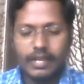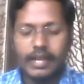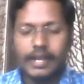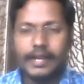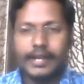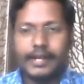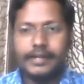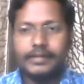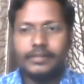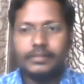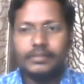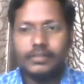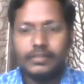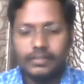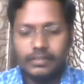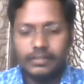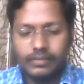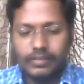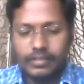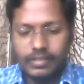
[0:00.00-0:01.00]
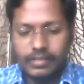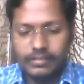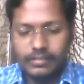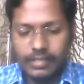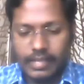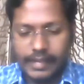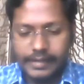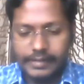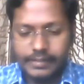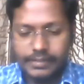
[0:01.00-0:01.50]
and
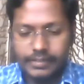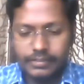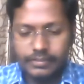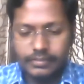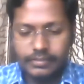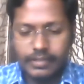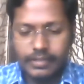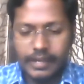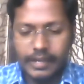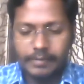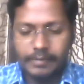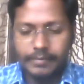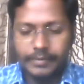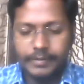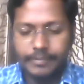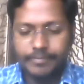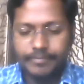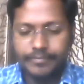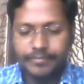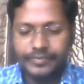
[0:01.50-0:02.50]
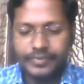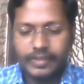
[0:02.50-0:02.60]
these errors can be,